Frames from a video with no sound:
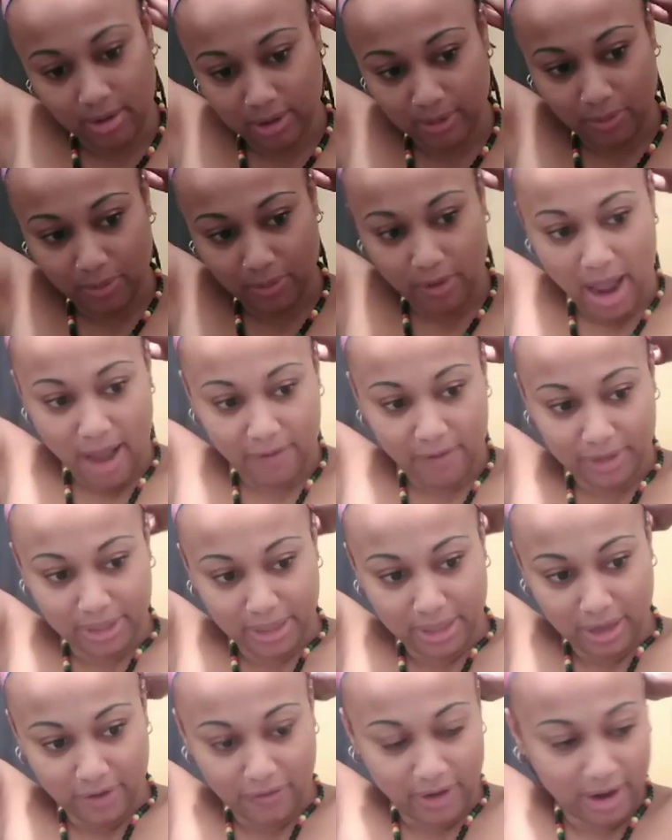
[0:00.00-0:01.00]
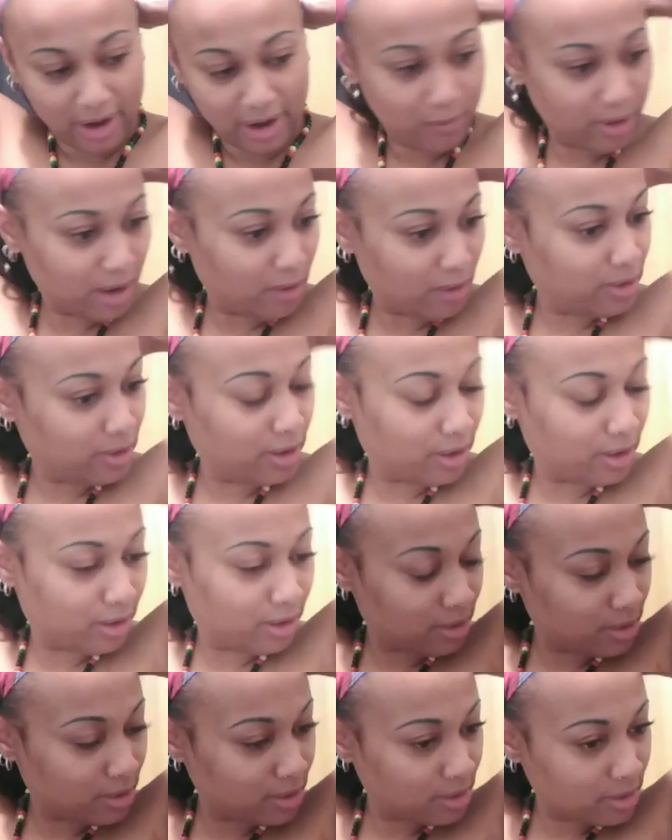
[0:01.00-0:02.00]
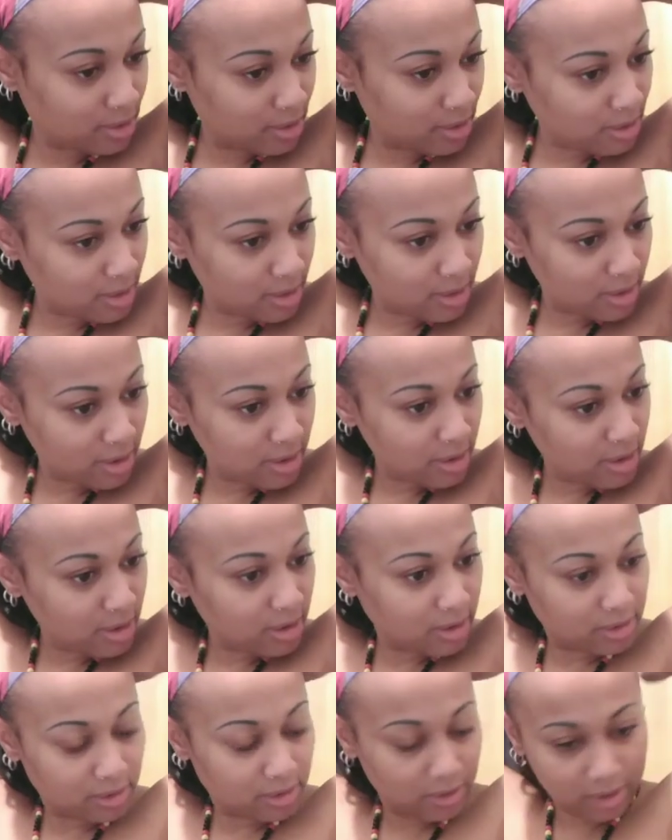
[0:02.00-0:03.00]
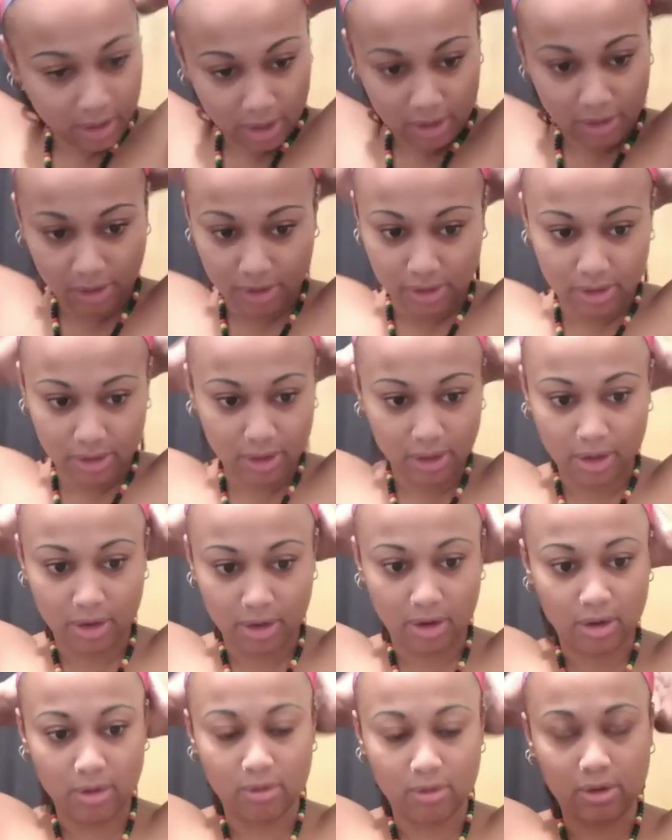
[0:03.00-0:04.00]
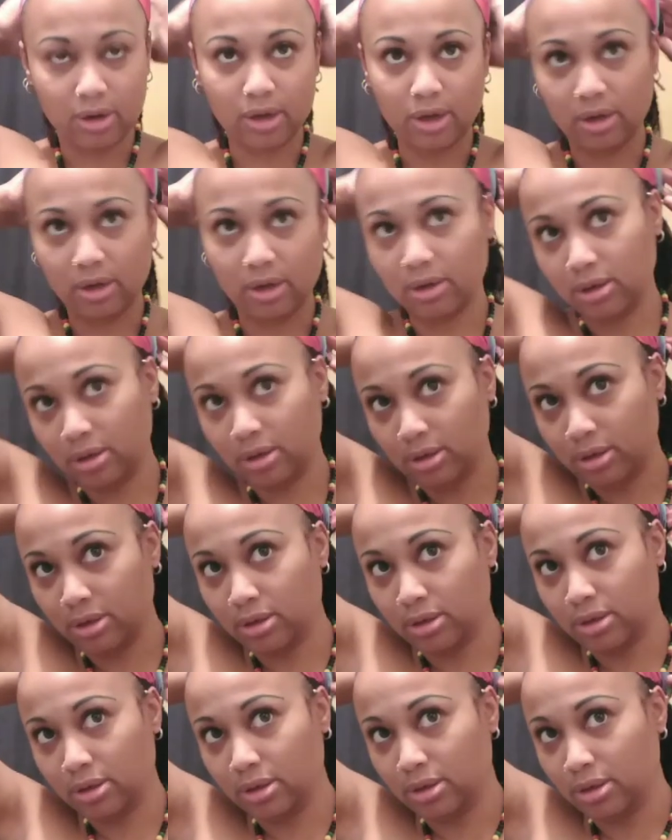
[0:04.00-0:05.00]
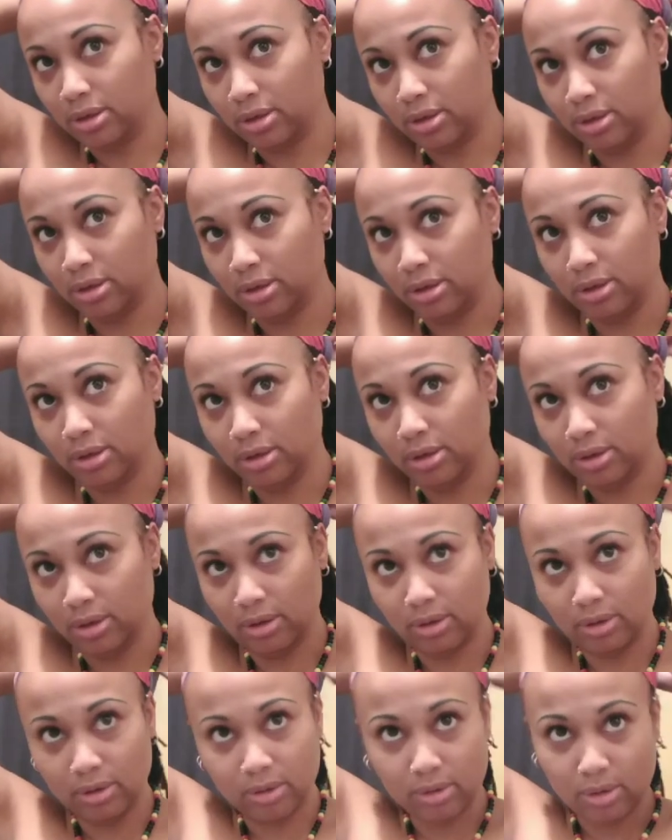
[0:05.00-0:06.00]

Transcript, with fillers: Some private stuff. I mean, went on here. So then I just tuck it all in.